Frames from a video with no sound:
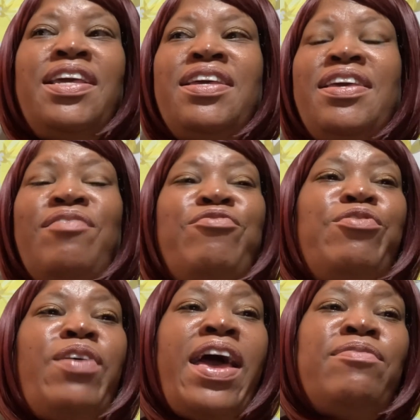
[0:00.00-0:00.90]
If
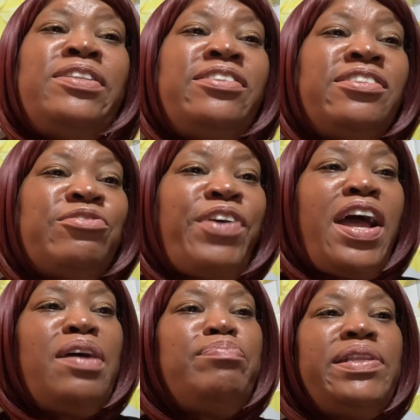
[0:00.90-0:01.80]
you haven't
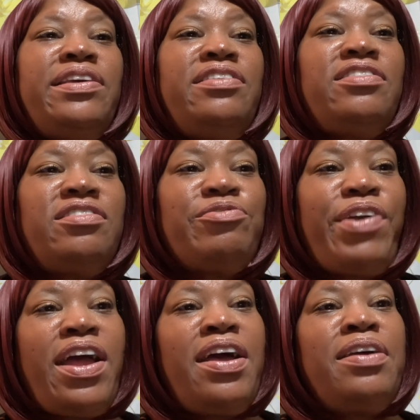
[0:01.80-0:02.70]
subscribed, please
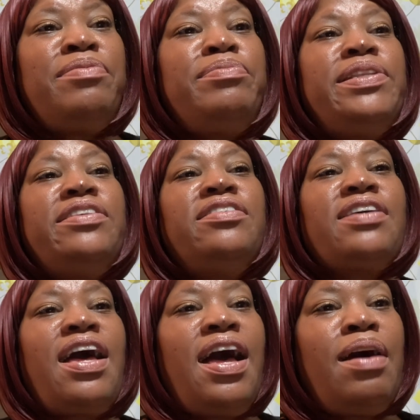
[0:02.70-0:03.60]
subscribe. Please
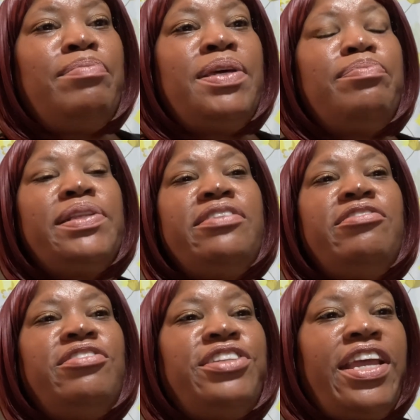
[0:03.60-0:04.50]
comment.
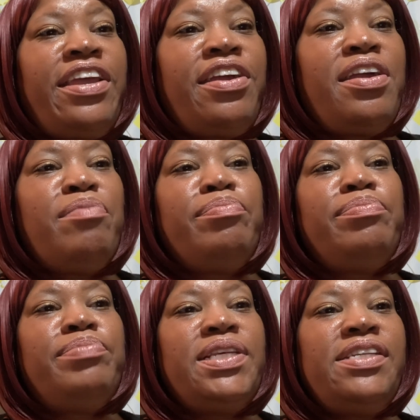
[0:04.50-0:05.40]
Please share. And
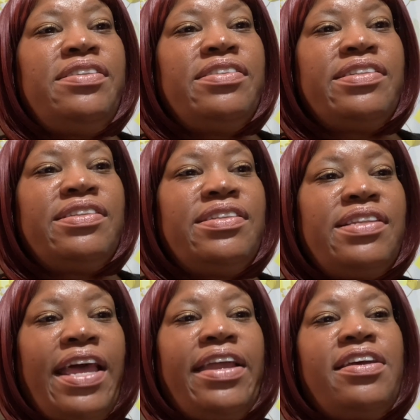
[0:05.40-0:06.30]
please like.